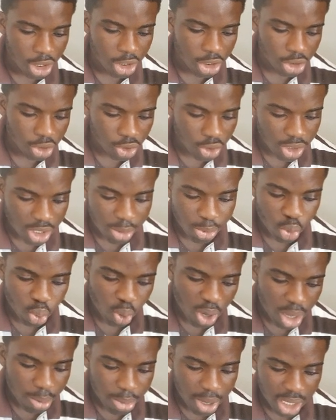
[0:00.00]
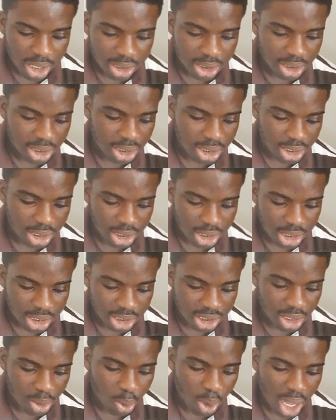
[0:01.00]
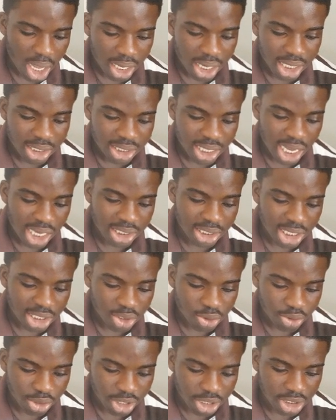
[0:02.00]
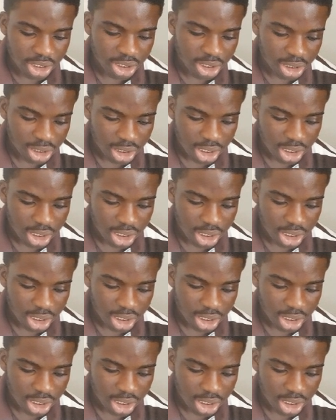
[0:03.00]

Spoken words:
So the WiMAX is a wireless access range.